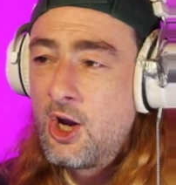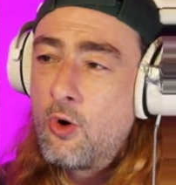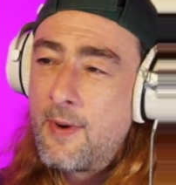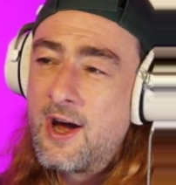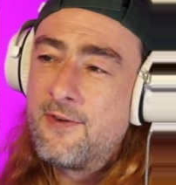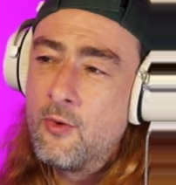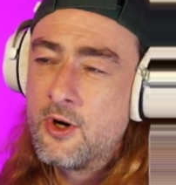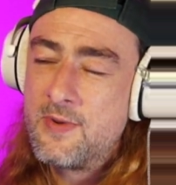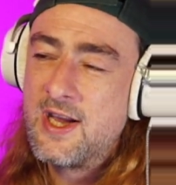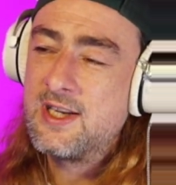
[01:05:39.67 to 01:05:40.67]
What about if I
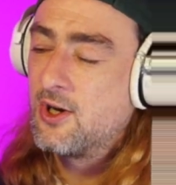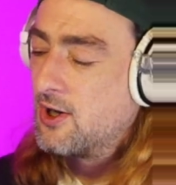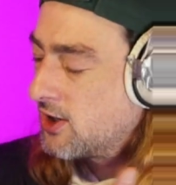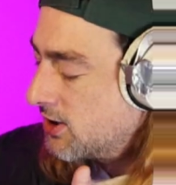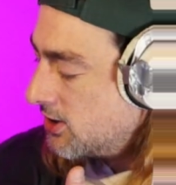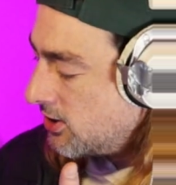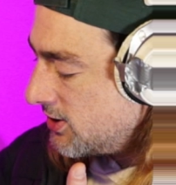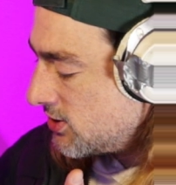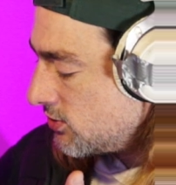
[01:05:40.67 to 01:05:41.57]
want to be Eddie Hearn, I can cut this